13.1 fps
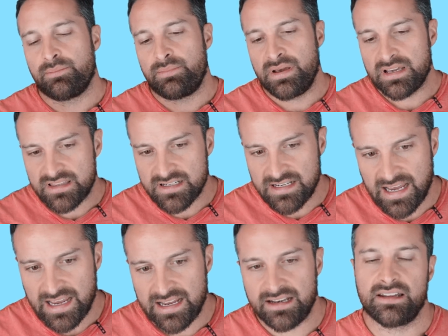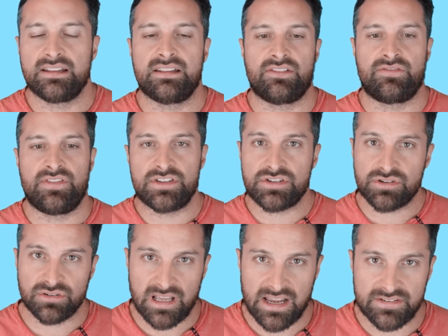pick the diet that fits
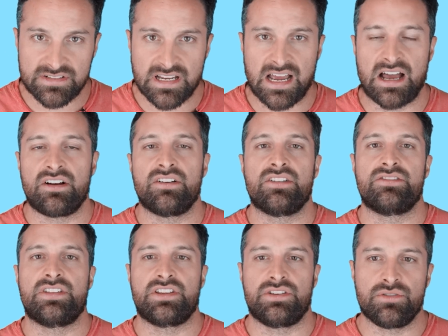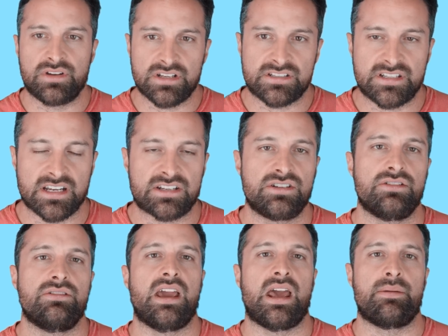your lifestyle that you can stick
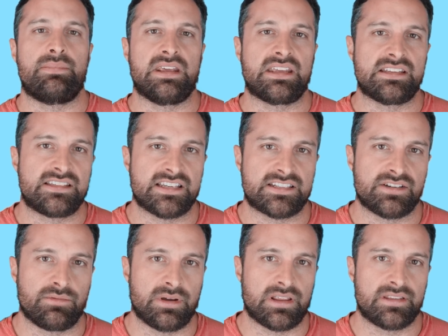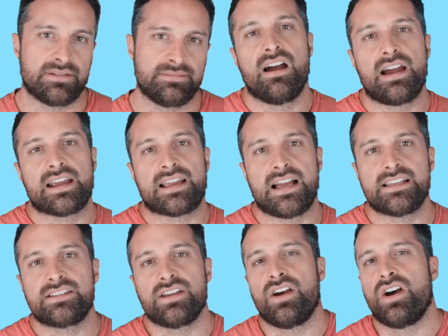to and be consistent with. All right,
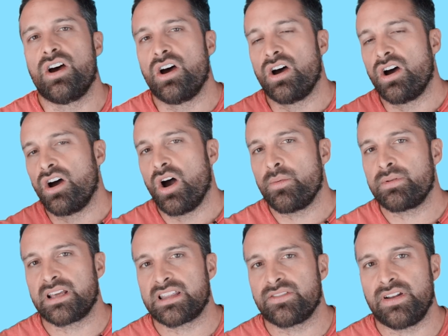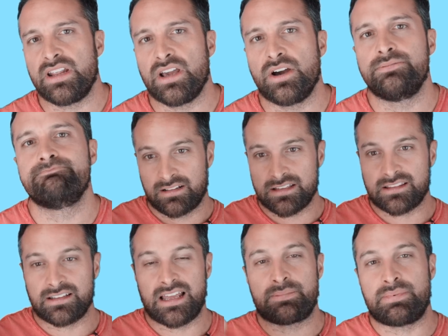guys, hope you liked the video. Click
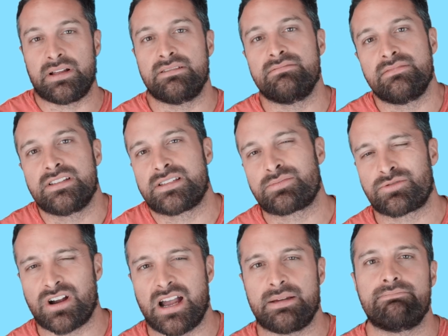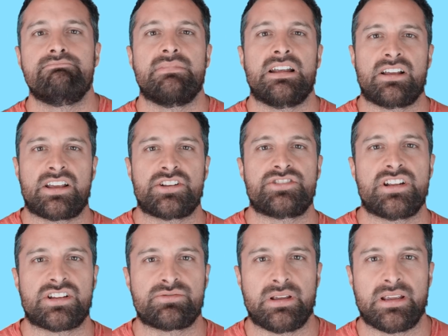the like button, subscribe, and I'll catch you next